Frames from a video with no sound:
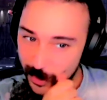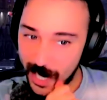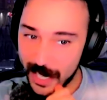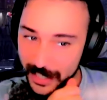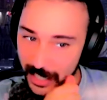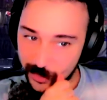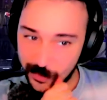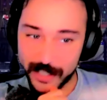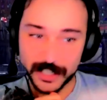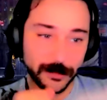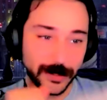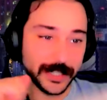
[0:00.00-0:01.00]
characterizing
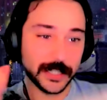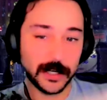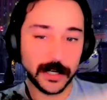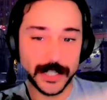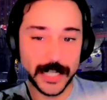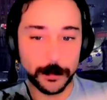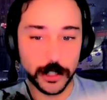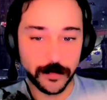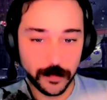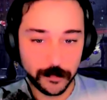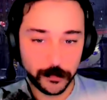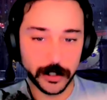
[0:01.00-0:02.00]
Arendt's conception of
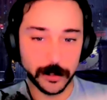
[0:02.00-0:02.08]
freedom.